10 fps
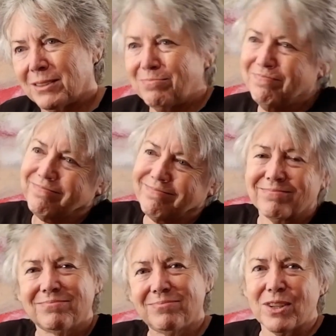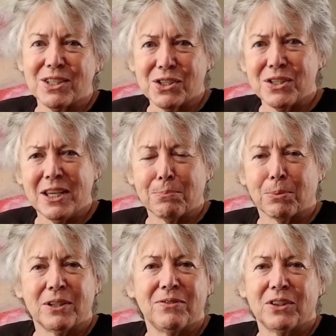a sneak
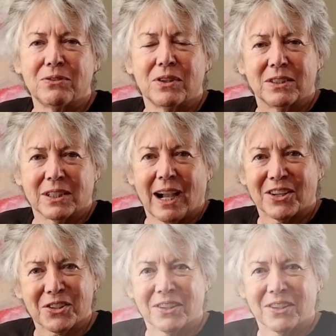preview of the entire